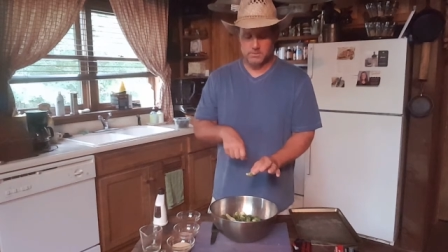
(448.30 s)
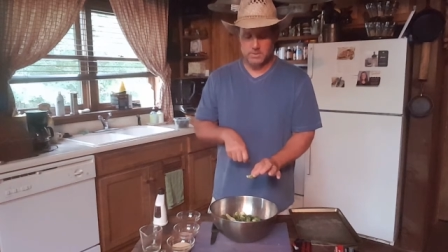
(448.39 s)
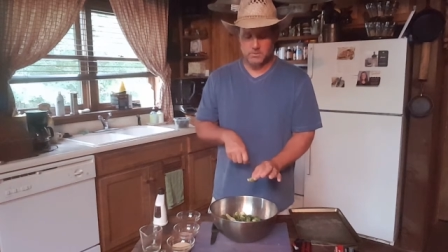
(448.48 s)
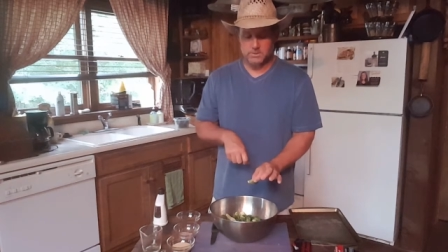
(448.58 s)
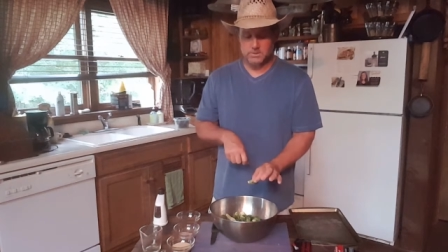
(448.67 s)

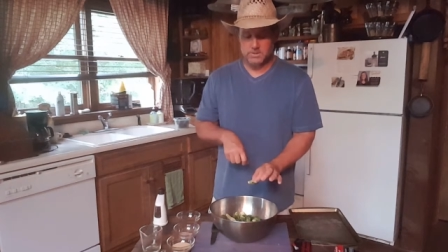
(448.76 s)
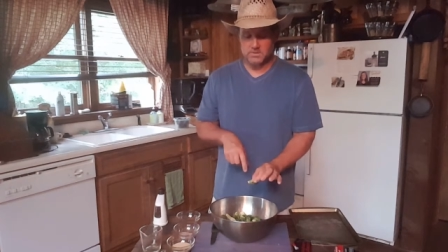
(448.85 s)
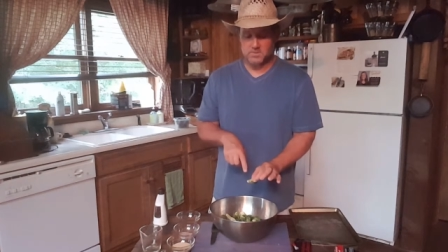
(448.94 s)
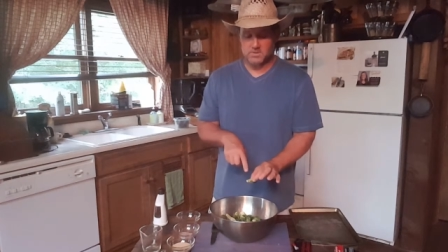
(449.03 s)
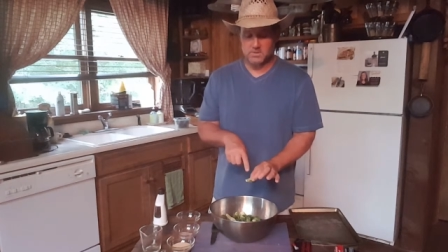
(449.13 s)
toasted
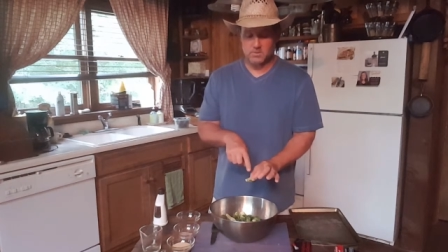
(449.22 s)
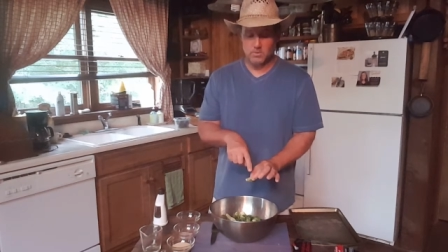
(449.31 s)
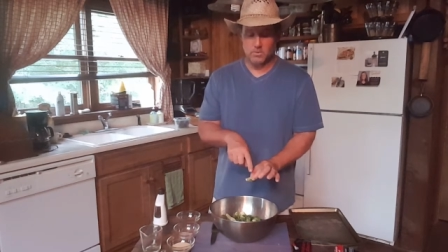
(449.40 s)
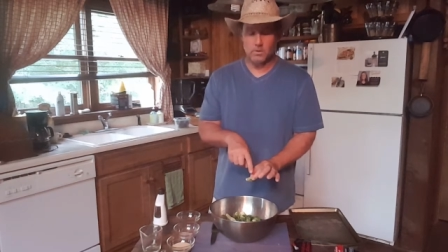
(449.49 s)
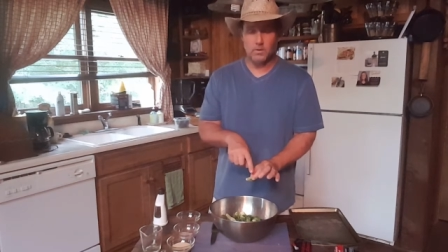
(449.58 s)
sesame seed
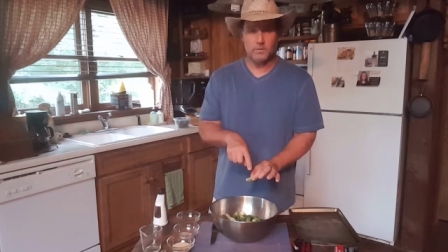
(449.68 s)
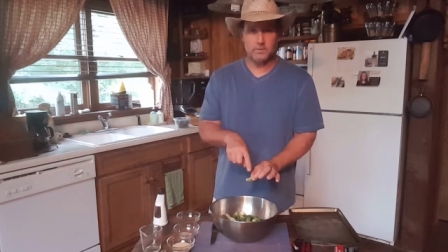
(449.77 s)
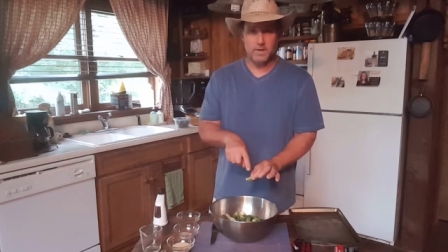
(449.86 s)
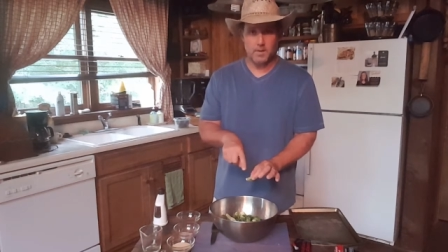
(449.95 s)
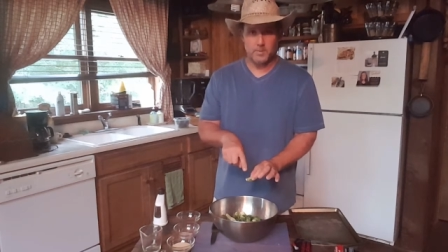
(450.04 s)
oil on the
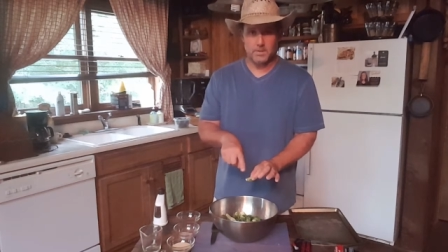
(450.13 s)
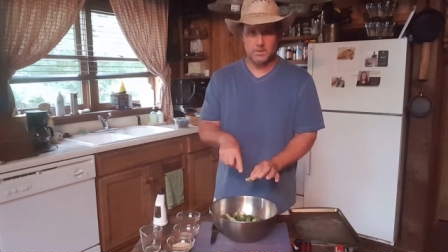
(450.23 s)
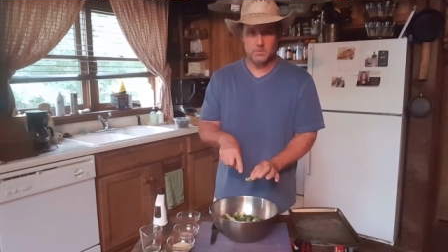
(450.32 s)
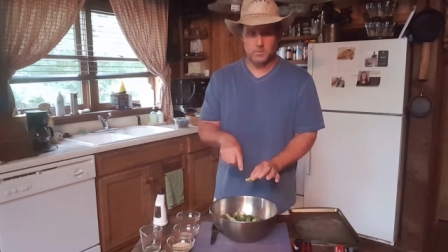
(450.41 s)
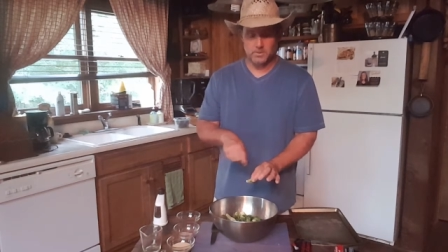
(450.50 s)
top of each